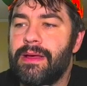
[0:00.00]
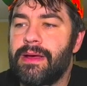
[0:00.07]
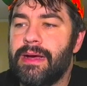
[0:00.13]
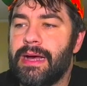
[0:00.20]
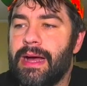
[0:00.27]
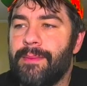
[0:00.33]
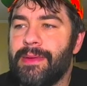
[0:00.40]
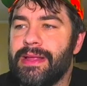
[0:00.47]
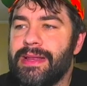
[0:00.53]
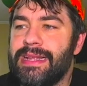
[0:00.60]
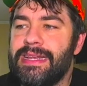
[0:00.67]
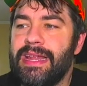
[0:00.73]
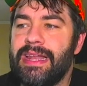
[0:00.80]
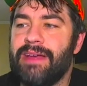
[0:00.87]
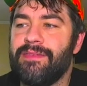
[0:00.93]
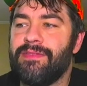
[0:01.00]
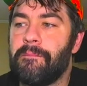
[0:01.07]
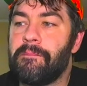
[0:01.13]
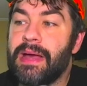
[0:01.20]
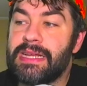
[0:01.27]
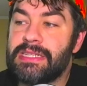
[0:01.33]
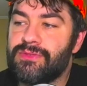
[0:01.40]
I mean, he doesn't have the
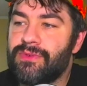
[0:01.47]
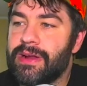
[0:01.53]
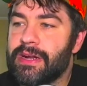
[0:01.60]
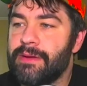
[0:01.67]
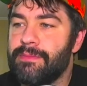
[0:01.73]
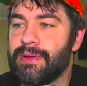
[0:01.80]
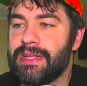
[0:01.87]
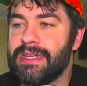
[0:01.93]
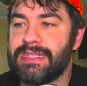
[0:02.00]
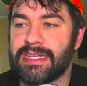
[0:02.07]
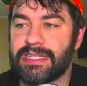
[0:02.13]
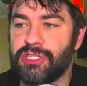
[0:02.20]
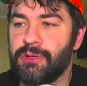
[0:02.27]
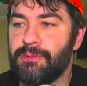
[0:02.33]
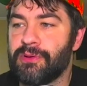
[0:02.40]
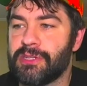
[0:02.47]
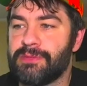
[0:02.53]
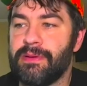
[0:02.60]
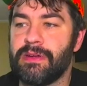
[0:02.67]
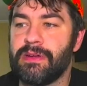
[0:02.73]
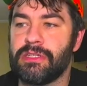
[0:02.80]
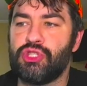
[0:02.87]
best record, but he's like super
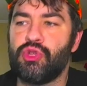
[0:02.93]
experienced.